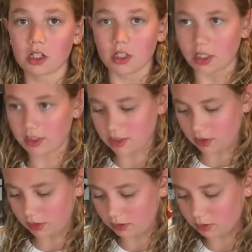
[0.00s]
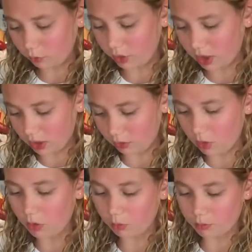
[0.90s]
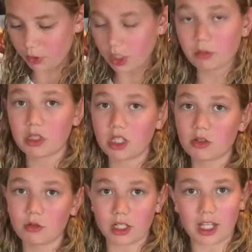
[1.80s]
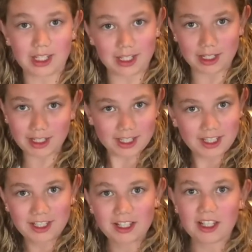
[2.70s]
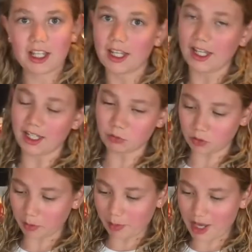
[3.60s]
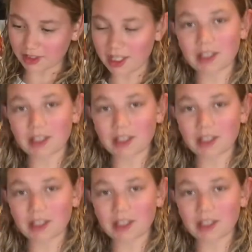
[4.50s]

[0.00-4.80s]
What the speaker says: until it won't burn me when I eat it, and we'll be back then.